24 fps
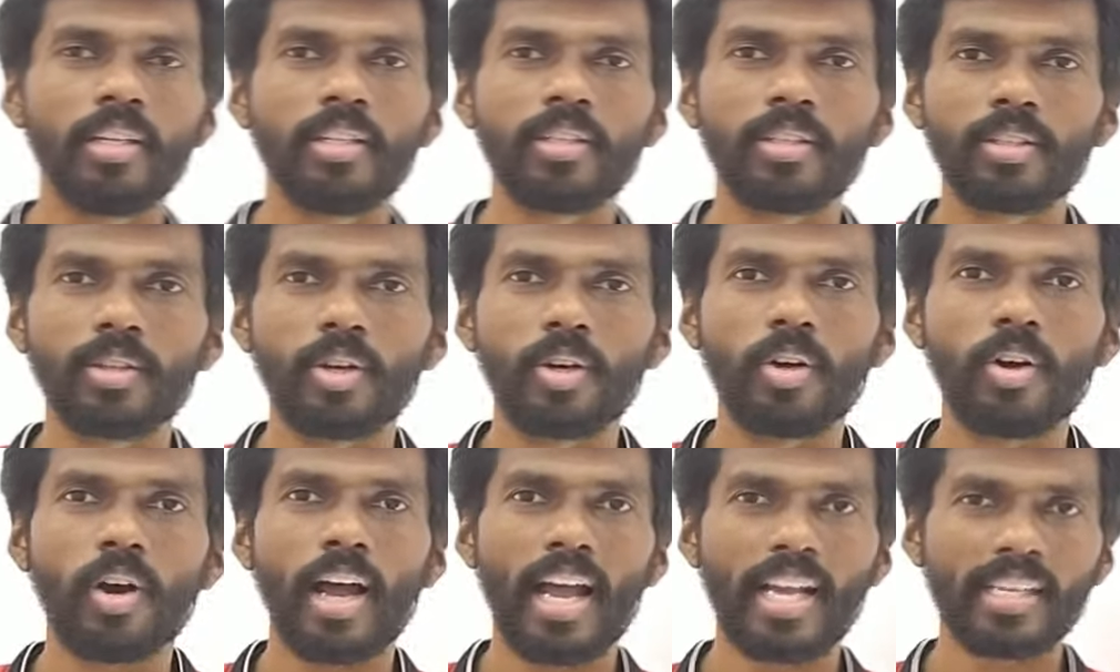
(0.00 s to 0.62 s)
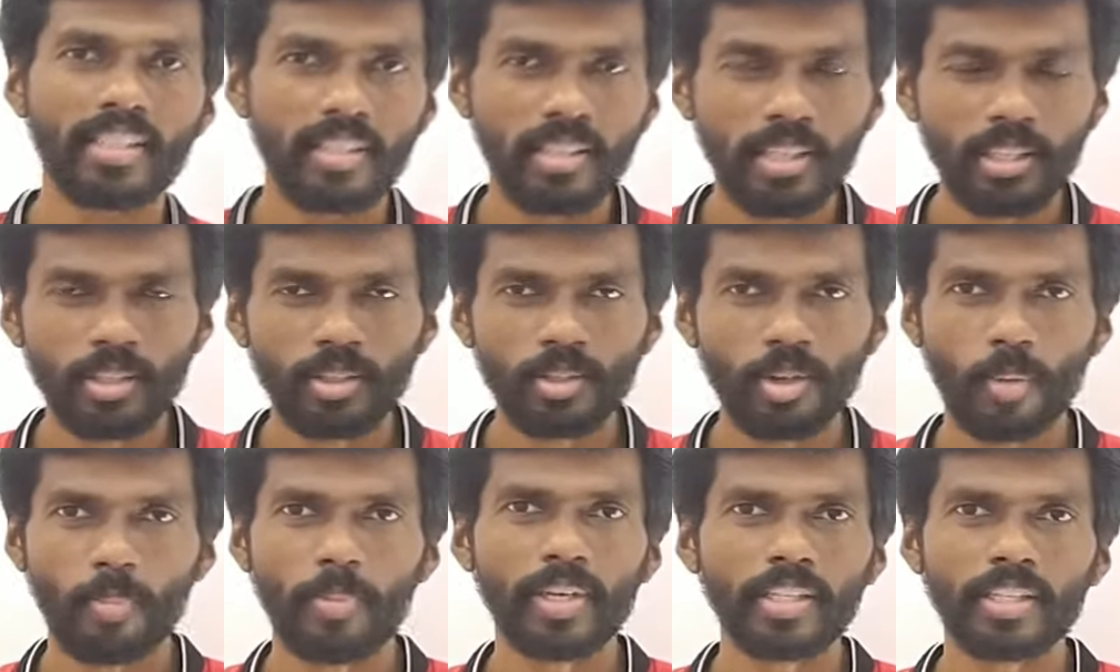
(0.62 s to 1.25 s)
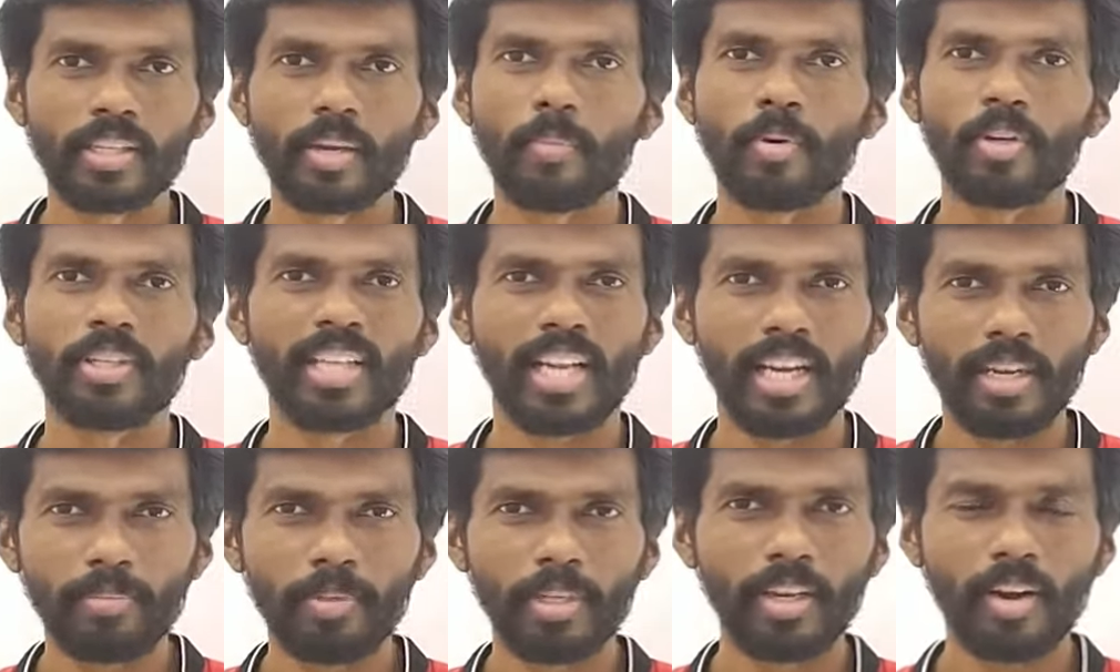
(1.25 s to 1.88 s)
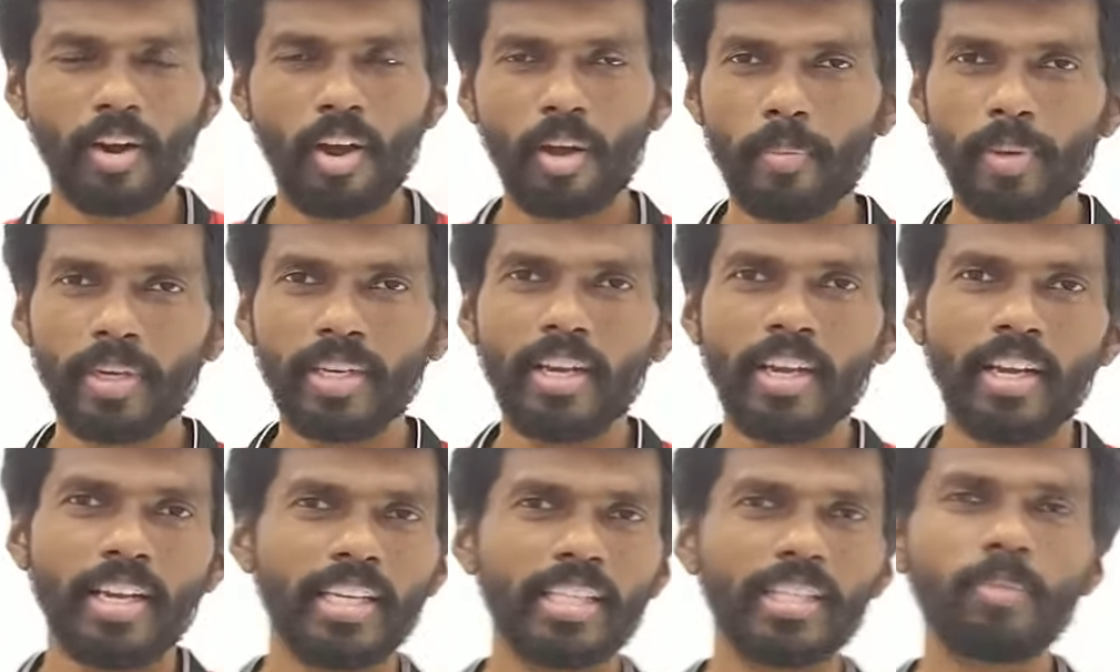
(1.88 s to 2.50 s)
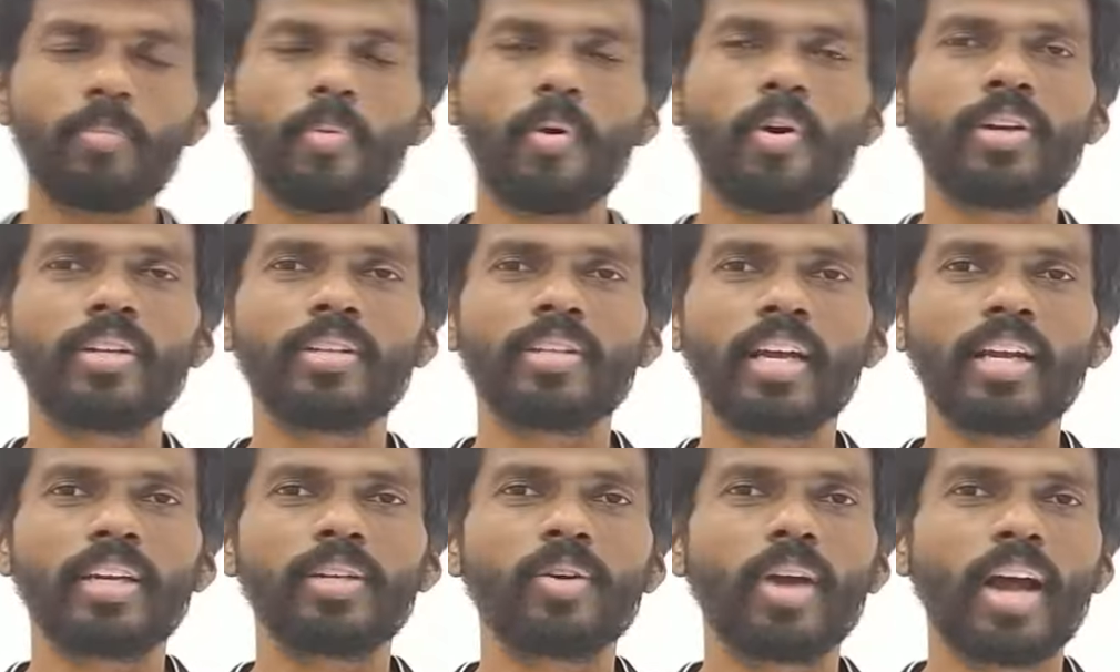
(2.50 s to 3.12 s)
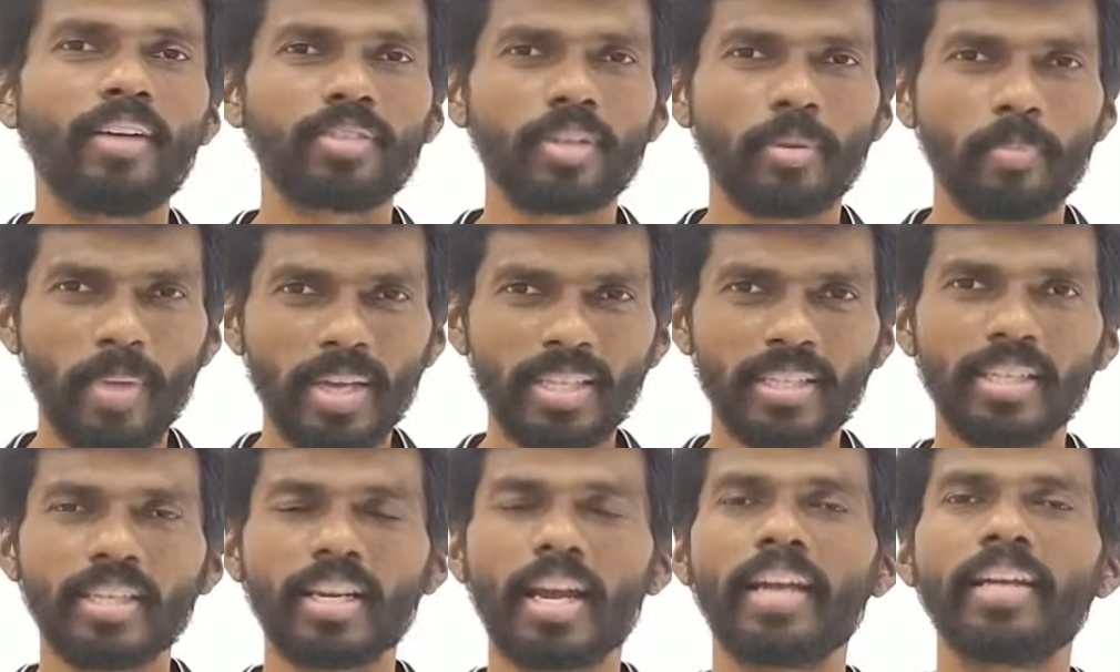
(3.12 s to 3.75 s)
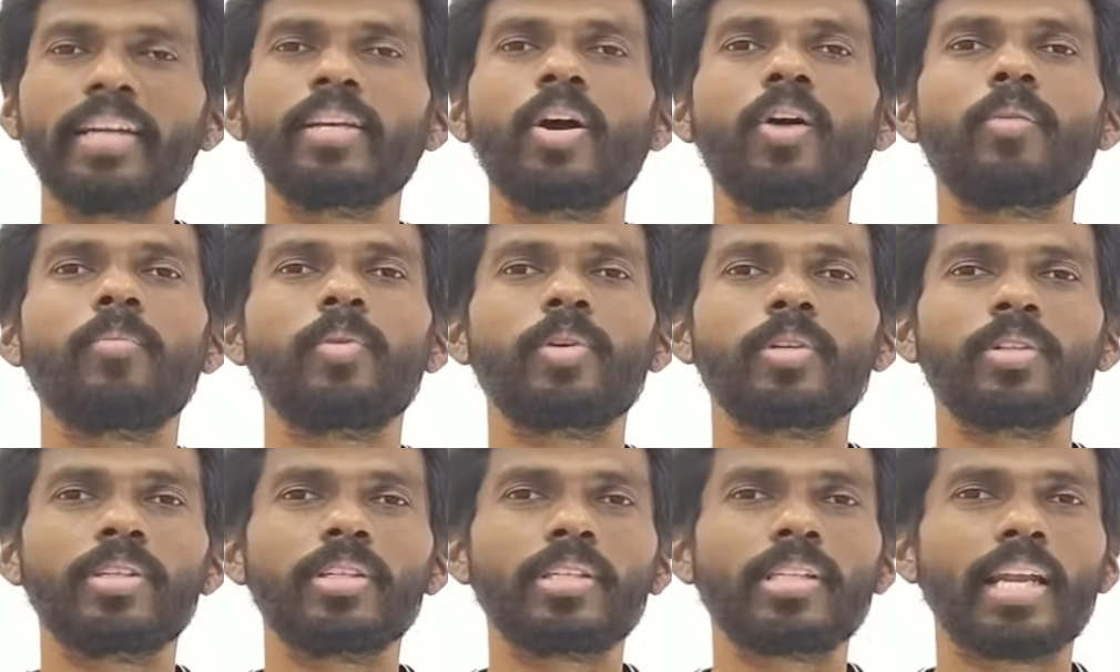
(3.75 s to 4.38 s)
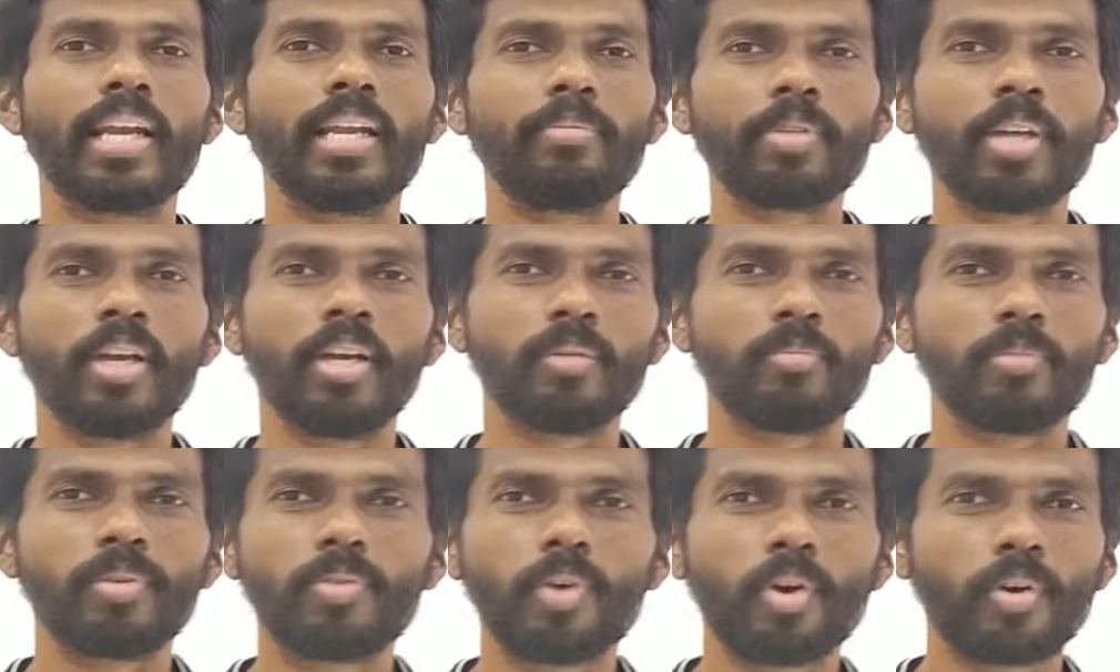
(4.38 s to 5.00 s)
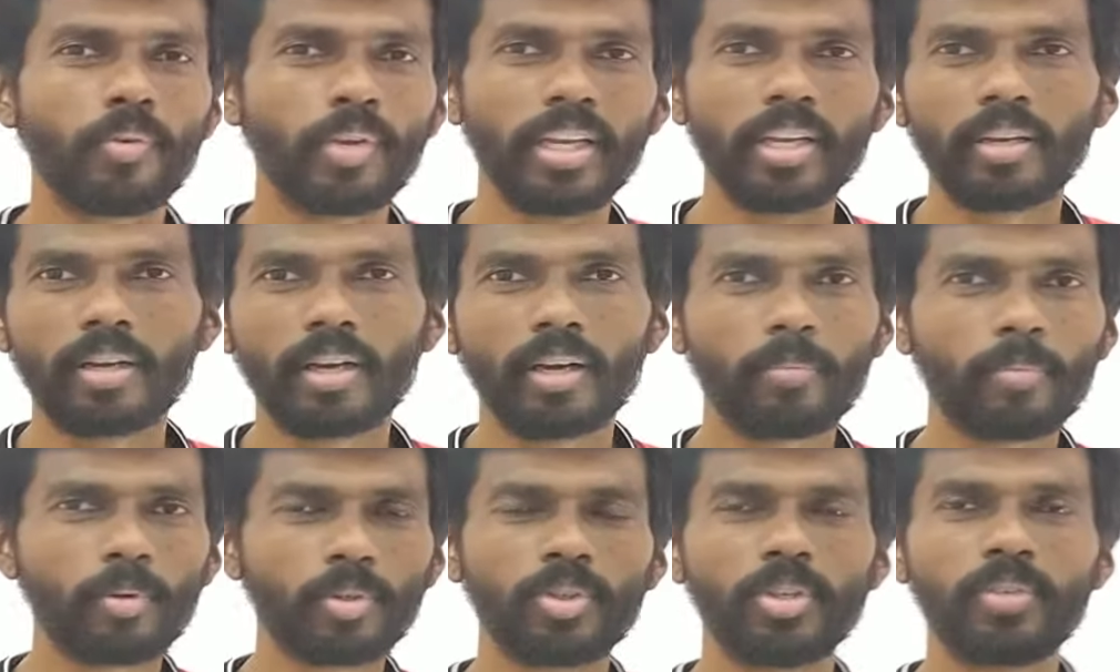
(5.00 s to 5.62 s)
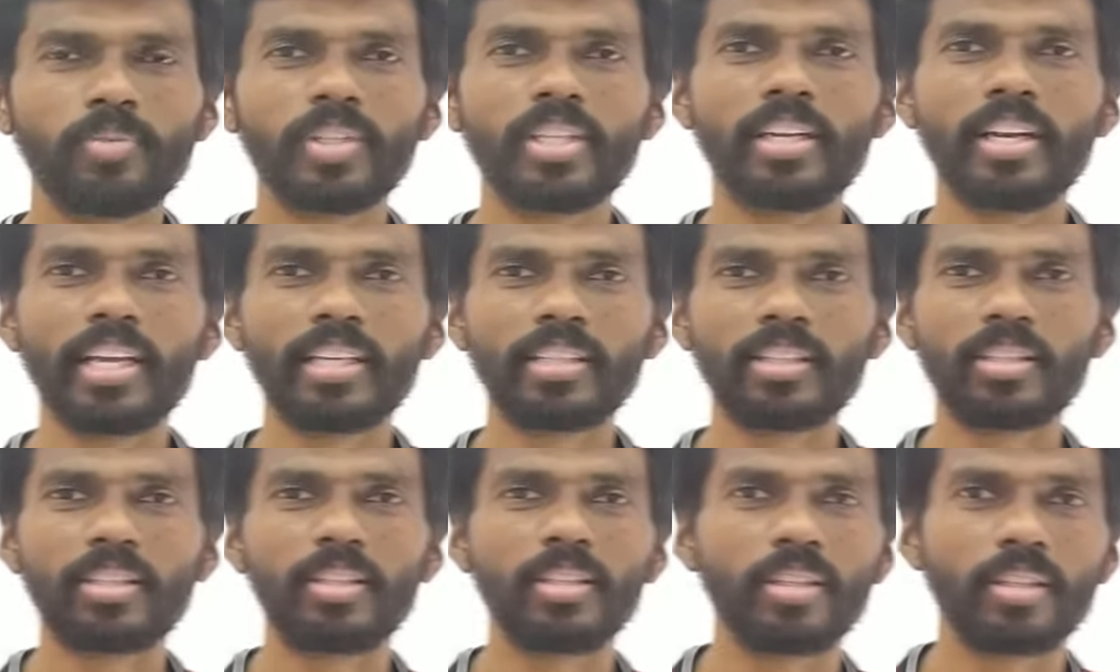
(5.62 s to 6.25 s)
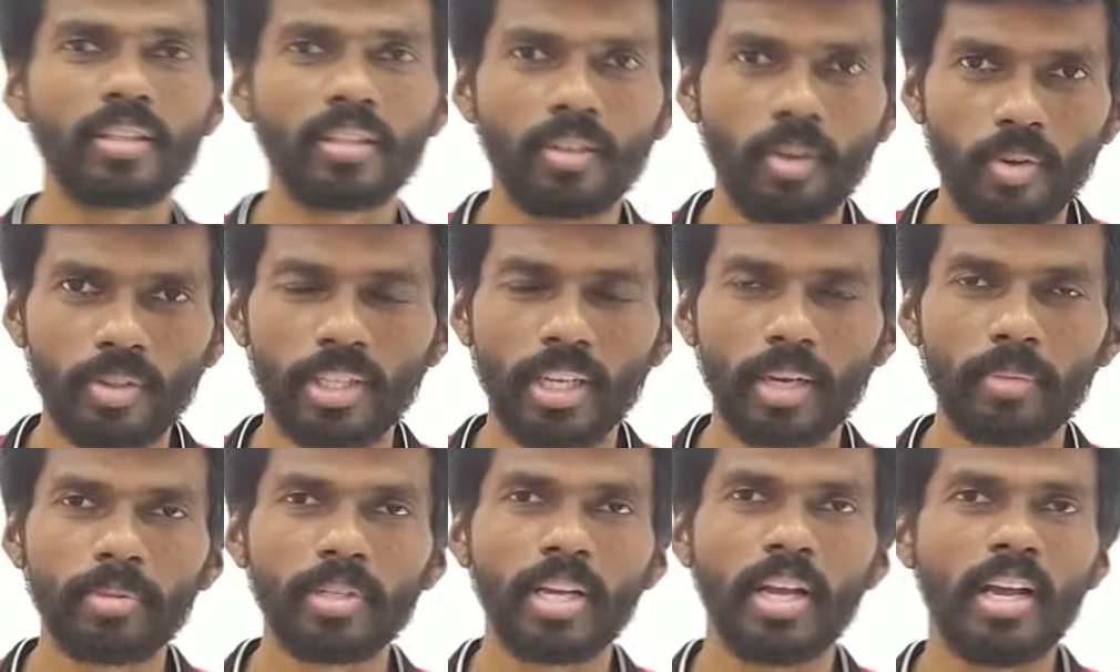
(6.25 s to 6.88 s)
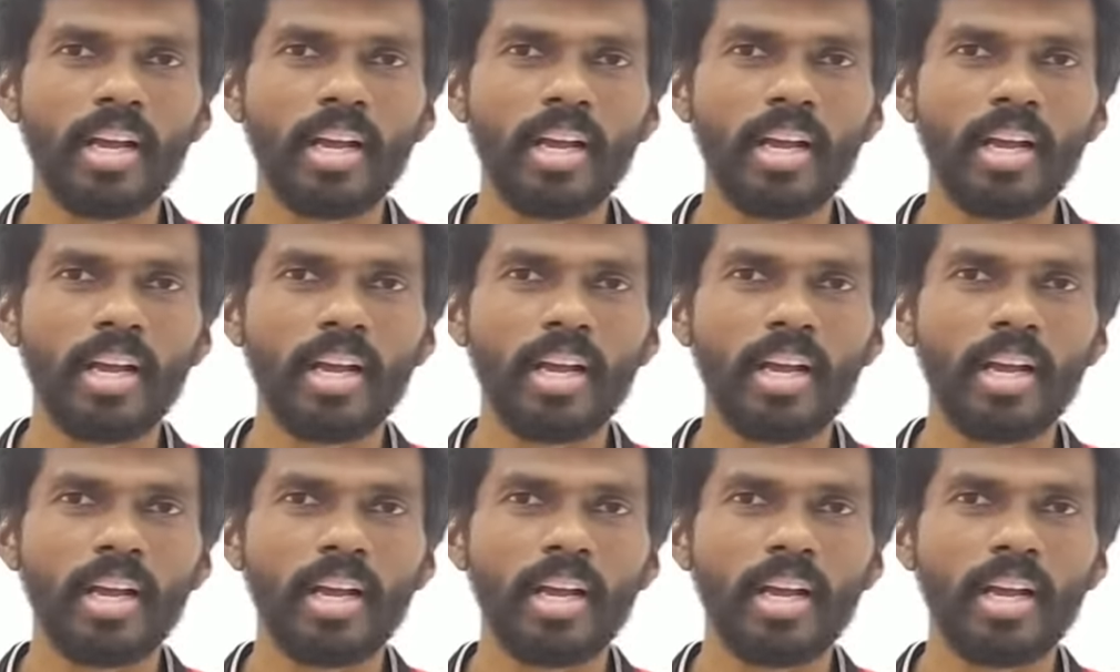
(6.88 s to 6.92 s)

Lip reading: So as this topic is about the elliptical orbit, it's important that you have some basic idea about this ellipse before we proceed with the next concept.